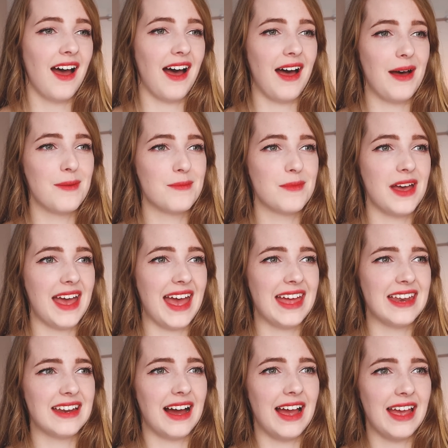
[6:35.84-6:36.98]

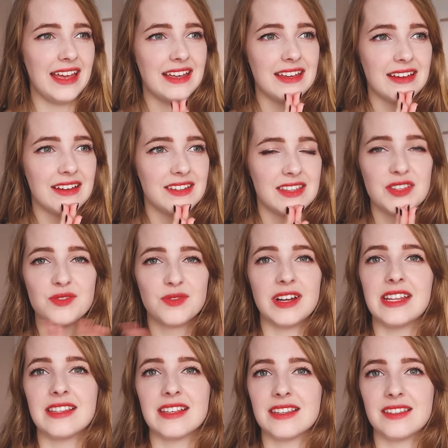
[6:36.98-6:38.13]
And I, since
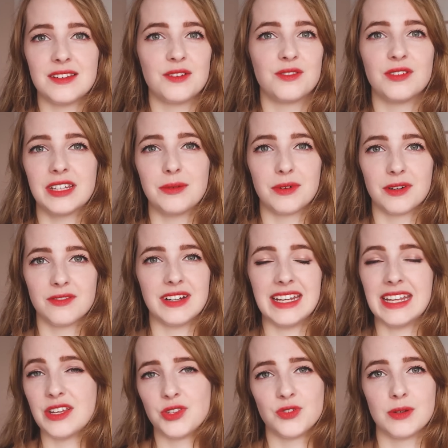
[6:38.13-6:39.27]
reading this, still really want to read
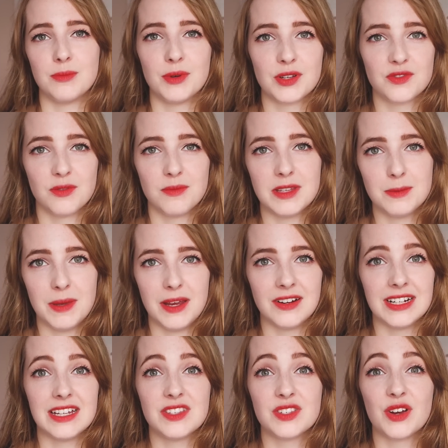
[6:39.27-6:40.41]
history books from this
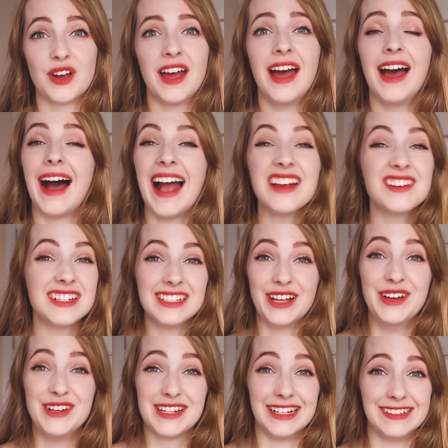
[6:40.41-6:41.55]
period. So I actually
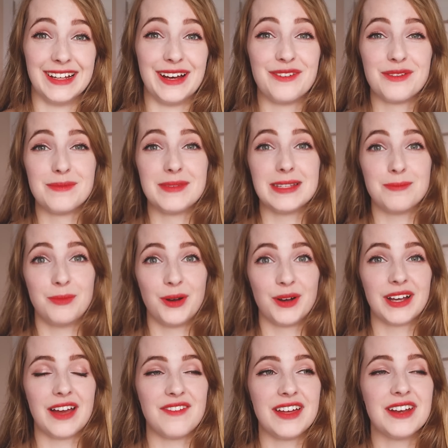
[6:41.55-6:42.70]
learned a lot from this book.
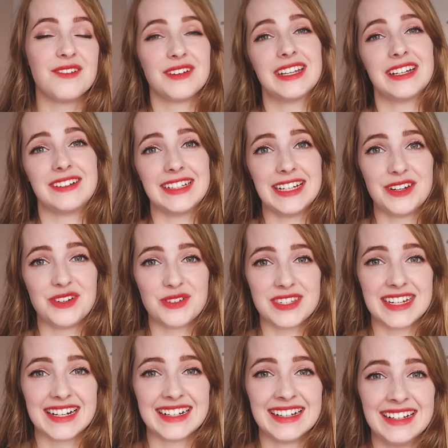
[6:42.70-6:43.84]
I found it really, really
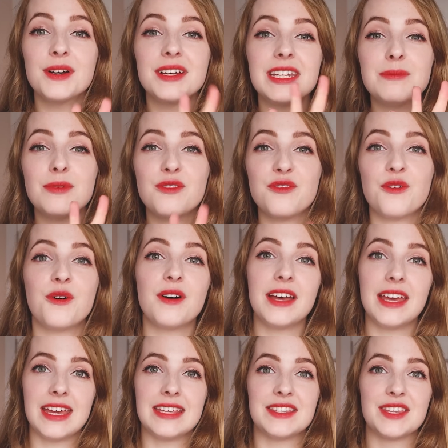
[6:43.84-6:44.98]
interesting. Book number 4
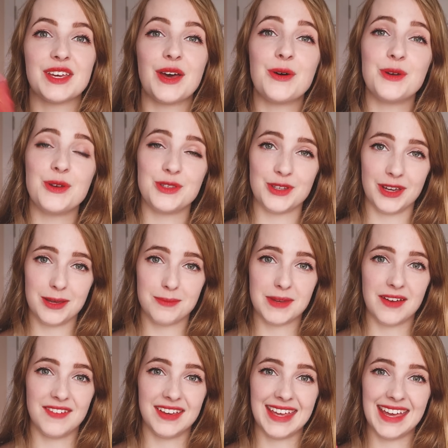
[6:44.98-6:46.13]
is The Girl Who
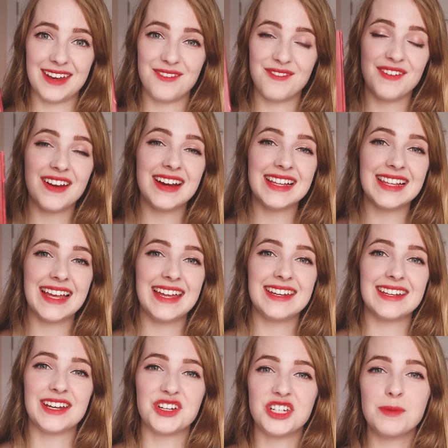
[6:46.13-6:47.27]
Circumnavigated Fairyland
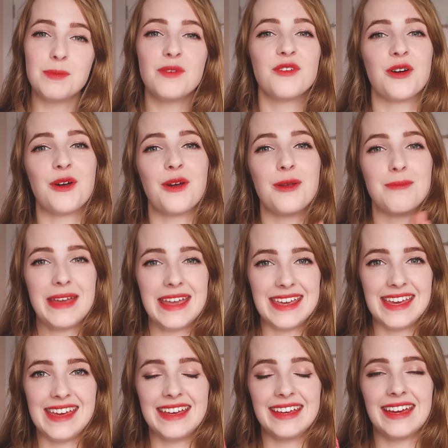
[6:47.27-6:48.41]
in a Ship of Her Own
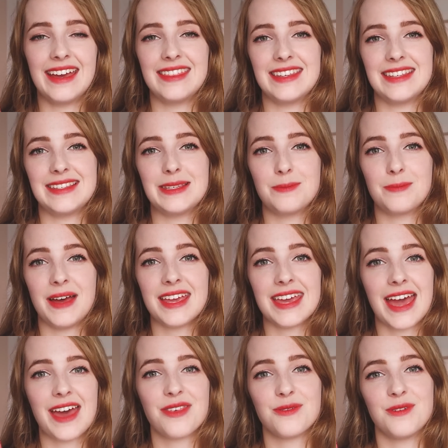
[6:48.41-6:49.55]
Making, and this is by
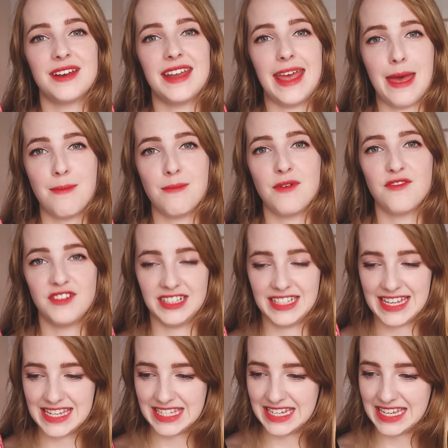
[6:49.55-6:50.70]
Catherine M.
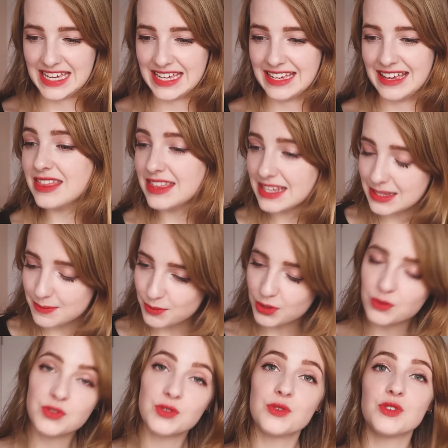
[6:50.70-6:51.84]
Valenti. This book
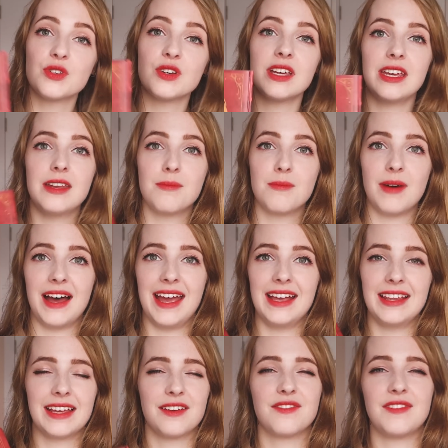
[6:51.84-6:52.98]
was also in my
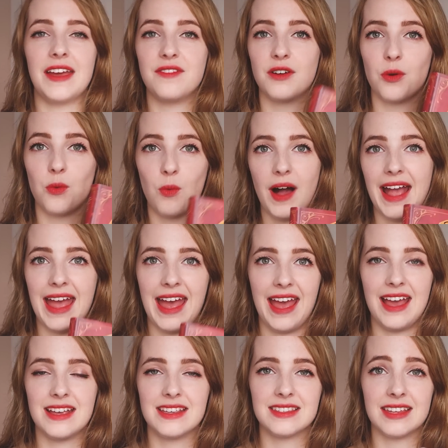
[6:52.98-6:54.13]
like favorite
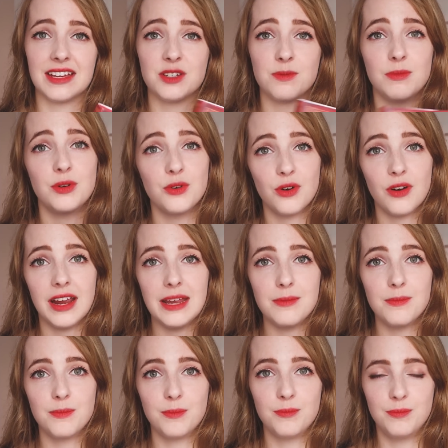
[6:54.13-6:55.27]
YA/middle grade
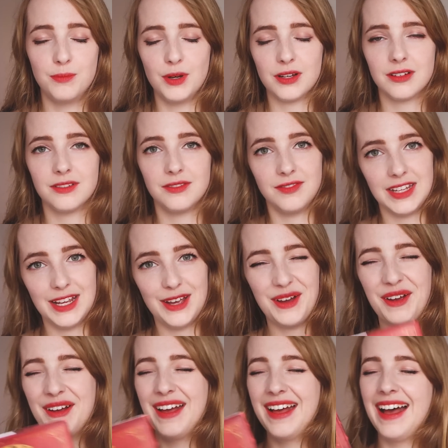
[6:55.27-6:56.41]
book
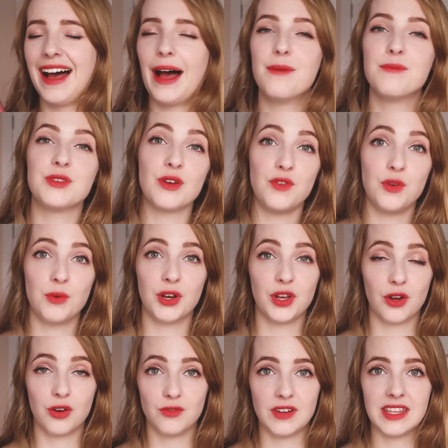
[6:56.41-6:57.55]
video, so if you want to
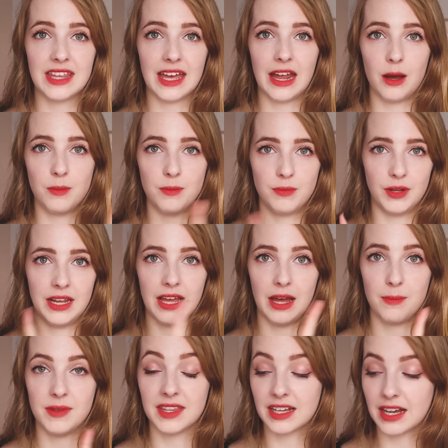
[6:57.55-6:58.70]
go and read that, I'll put it
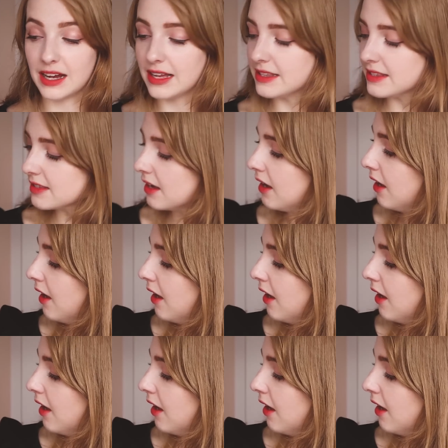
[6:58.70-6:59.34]
up in the cards.